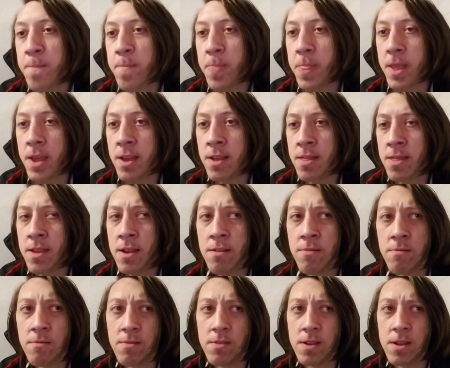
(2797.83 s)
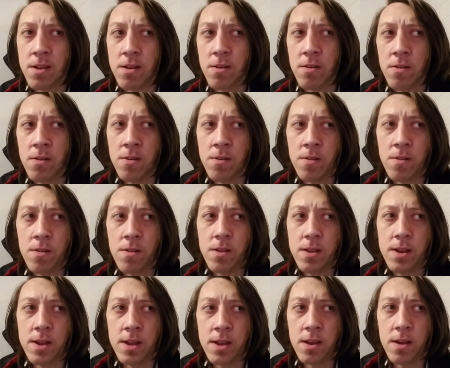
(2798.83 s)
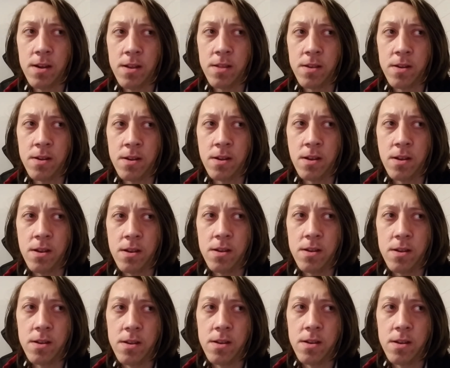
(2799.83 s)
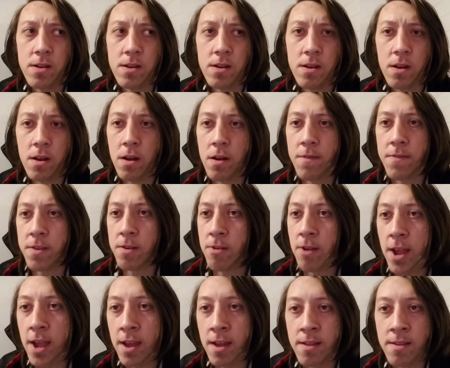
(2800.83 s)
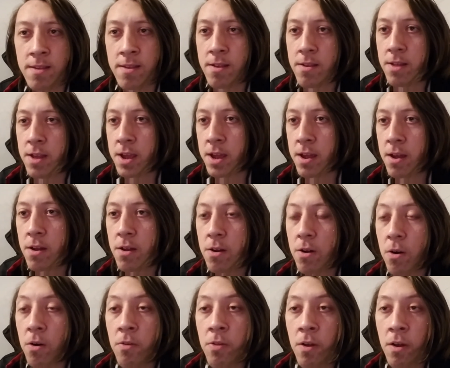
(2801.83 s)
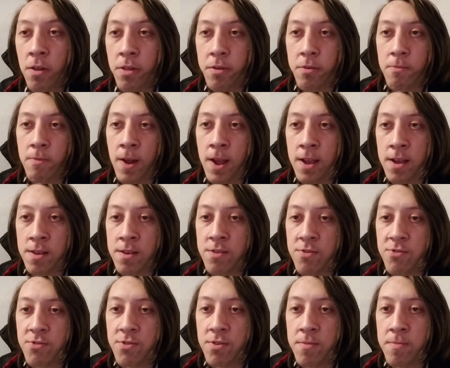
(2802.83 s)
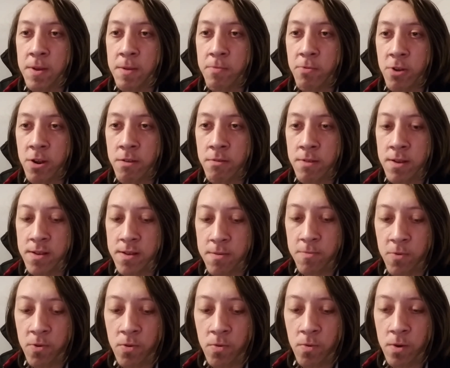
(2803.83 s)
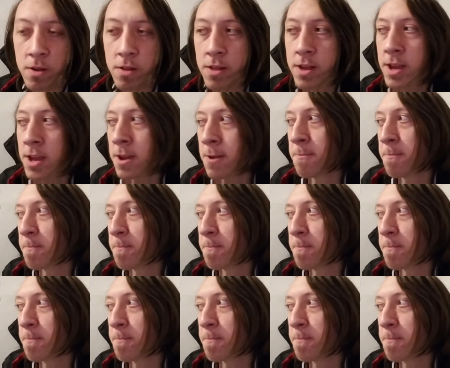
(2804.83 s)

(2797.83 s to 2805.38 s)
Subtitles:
And they don't really call any other offsuit hands. So like all the other ranks should be pretty reasonable, where like